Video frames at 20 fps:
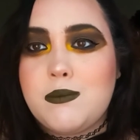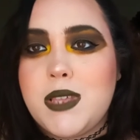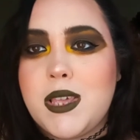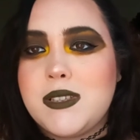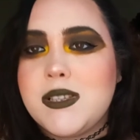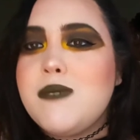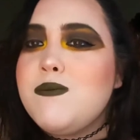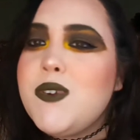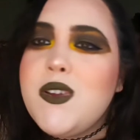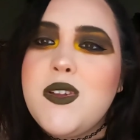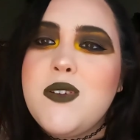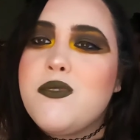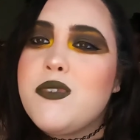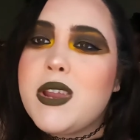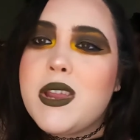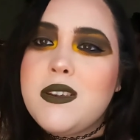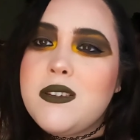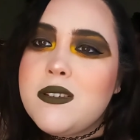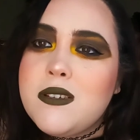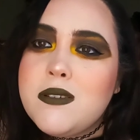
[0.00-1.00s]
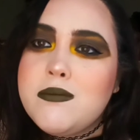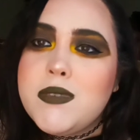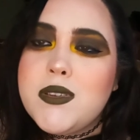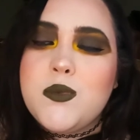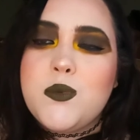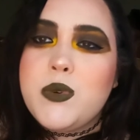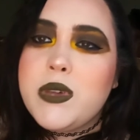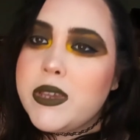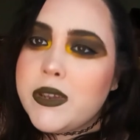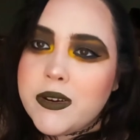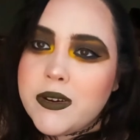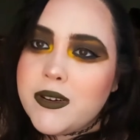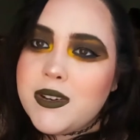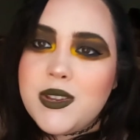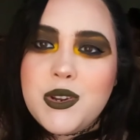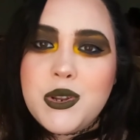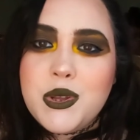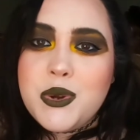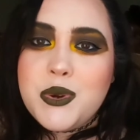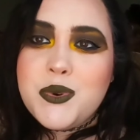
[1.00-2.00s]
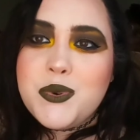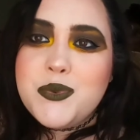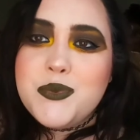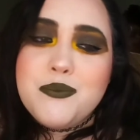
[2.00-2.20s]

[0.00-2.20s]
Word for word: Because I'm very random and weird, you know?